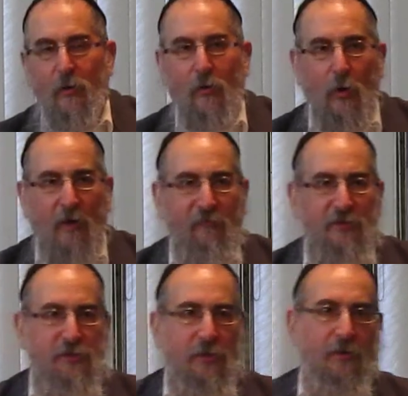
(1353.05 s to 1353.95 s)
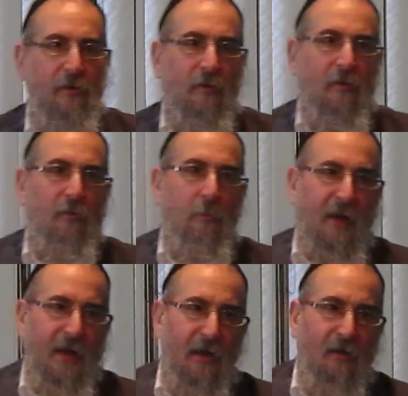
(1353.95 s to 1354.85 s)
Officer,
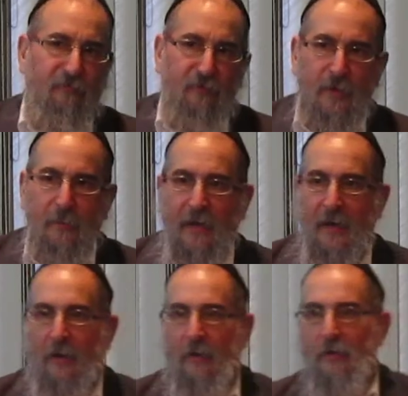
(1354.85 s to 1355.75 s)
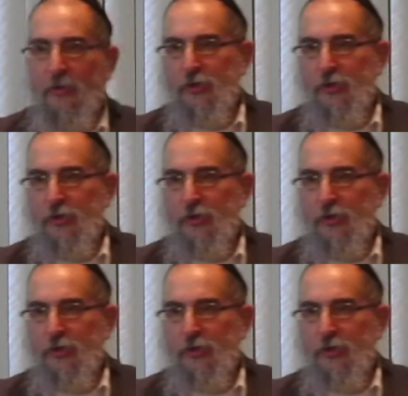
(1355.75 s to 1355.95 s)
male, female,